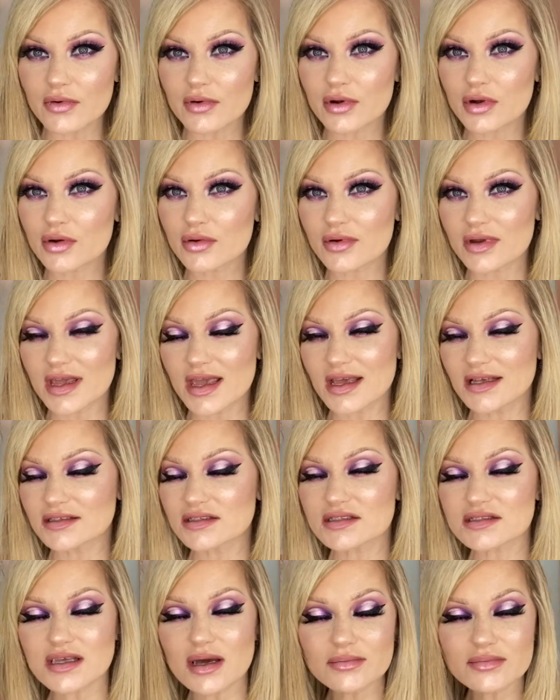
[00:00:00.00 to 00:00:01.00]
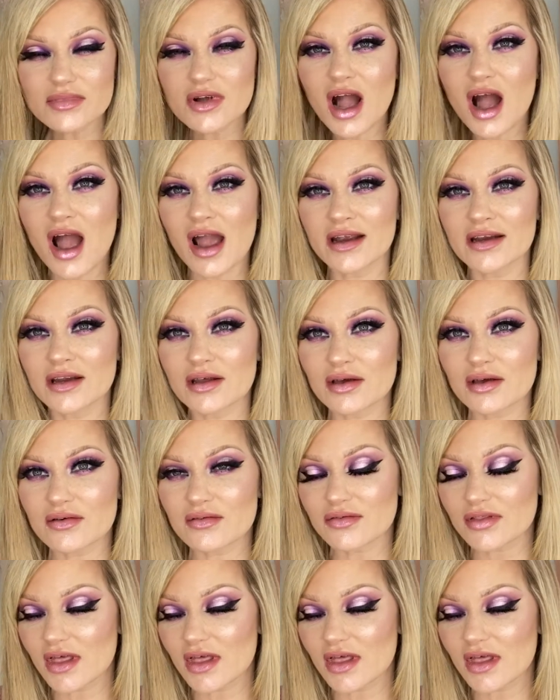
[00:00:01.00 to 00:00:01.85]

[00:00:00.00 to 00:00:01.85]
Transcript: Create some kind of